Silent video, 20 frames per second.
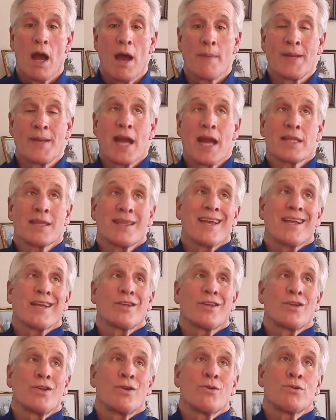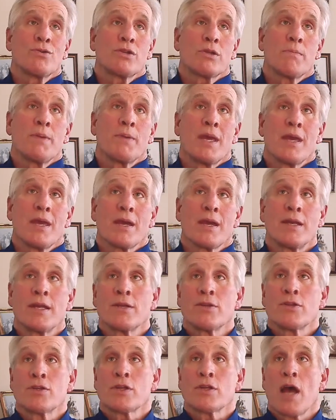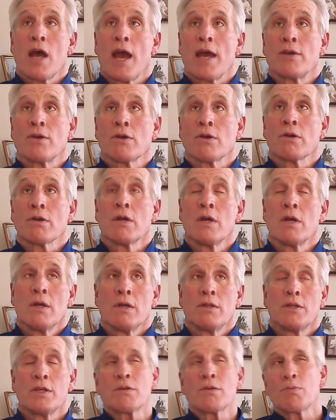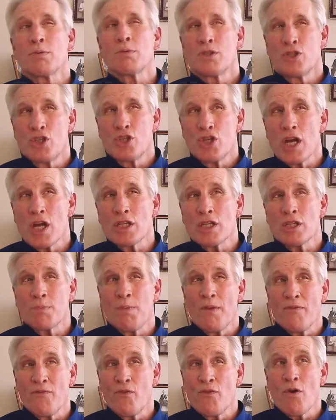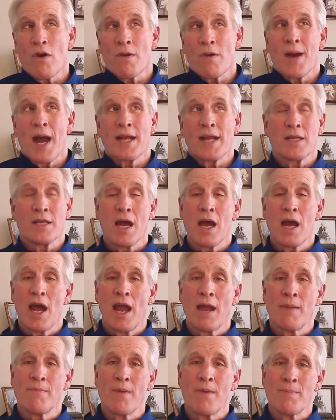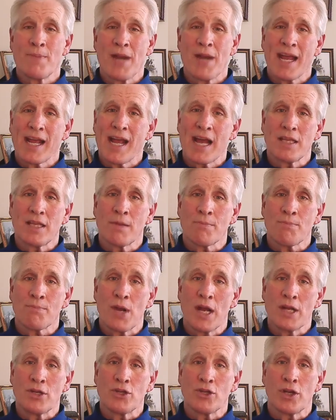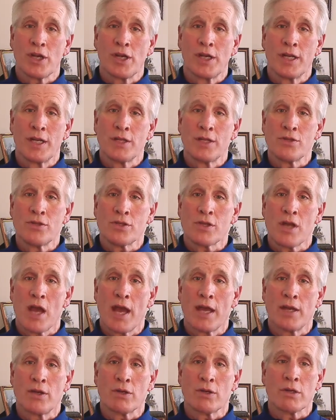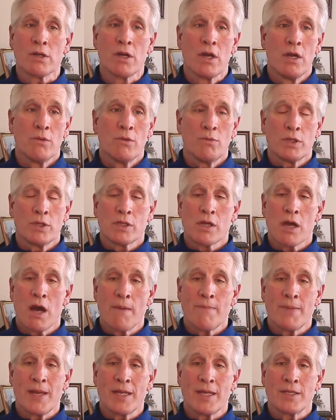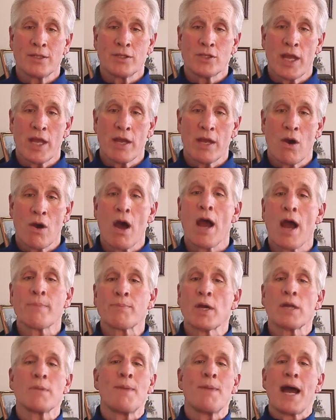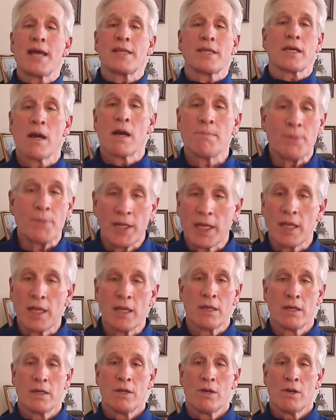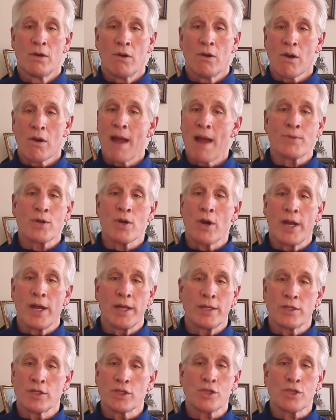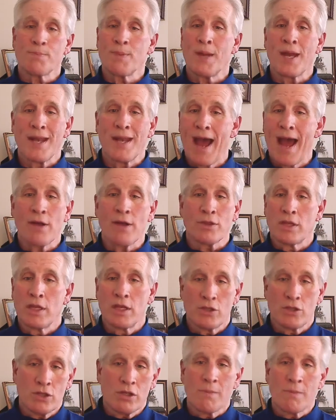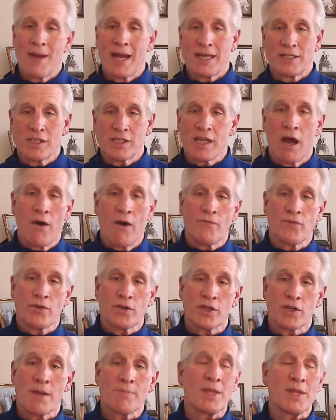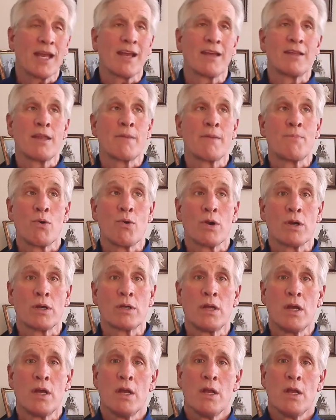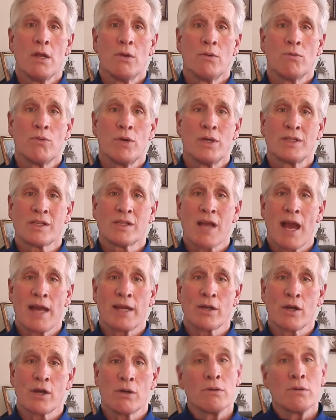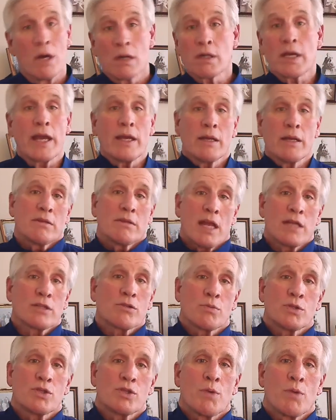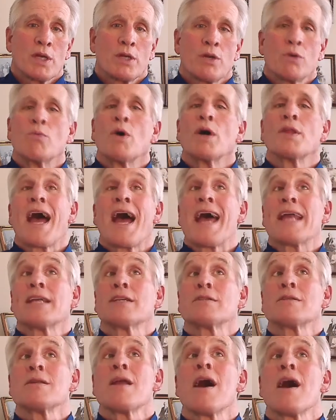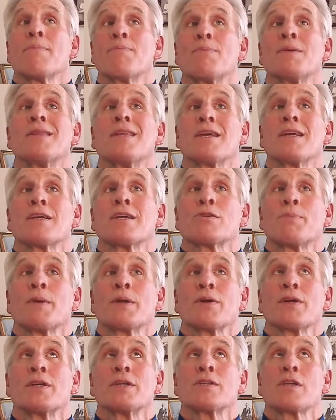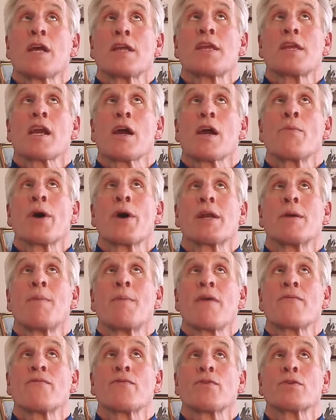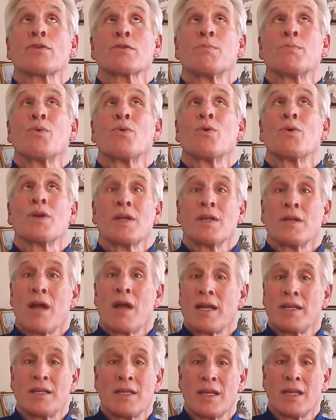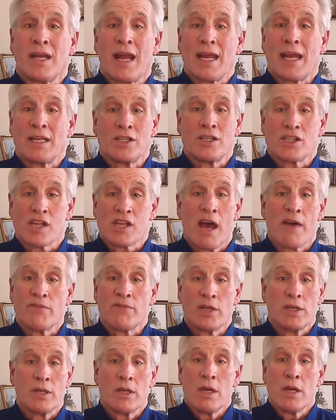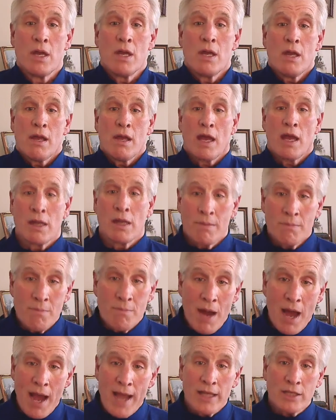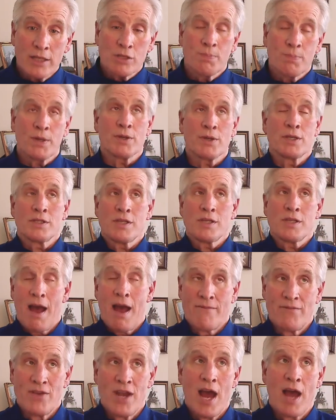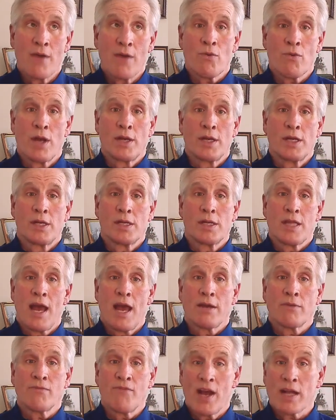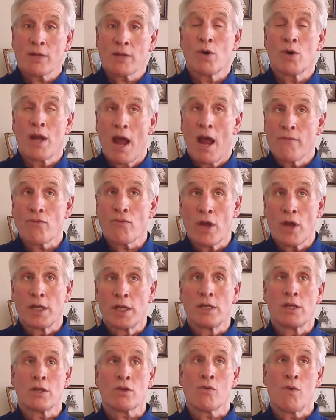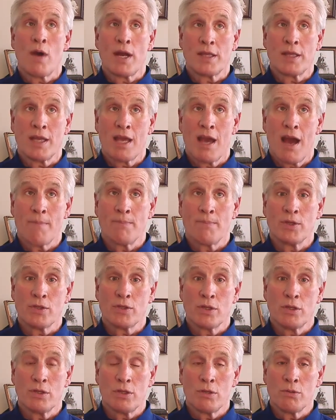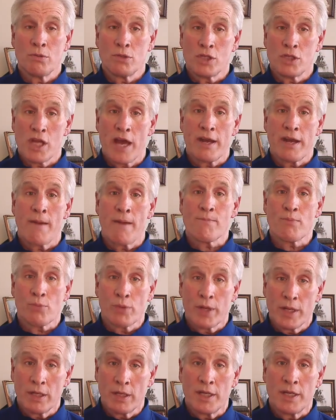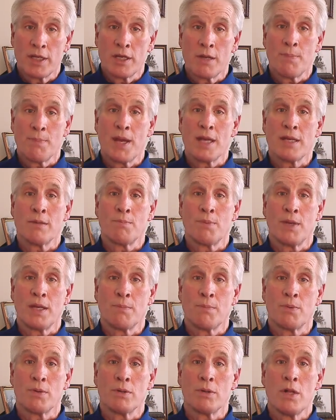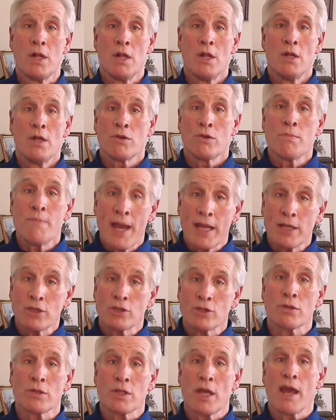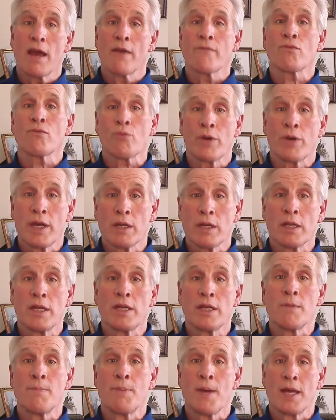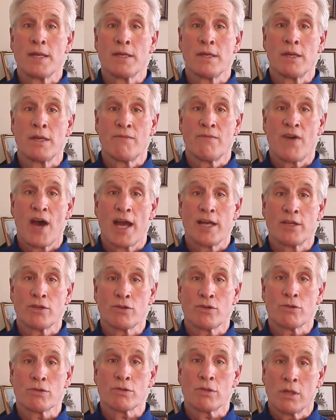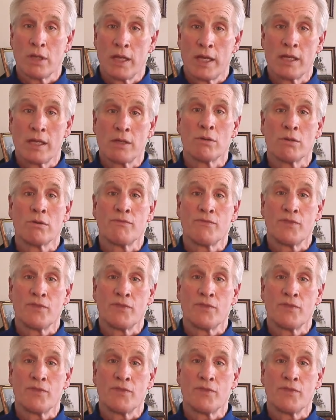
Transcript: I mean, I think it used to be an insider. This was just before my time, but I got the impression an insider would come in and say, oh, I'm going to buy the company, or I'm going to spin out this to myself, or something, and the board would kind of go, okay, that's what you want to do. Well, that has not been the experience. I think I went on my first board in 1987. And in my experience, I've not run into that. In fact, what I've run into quite the opposite. You set up real independent people. You make sure they have real independent advisors, legal,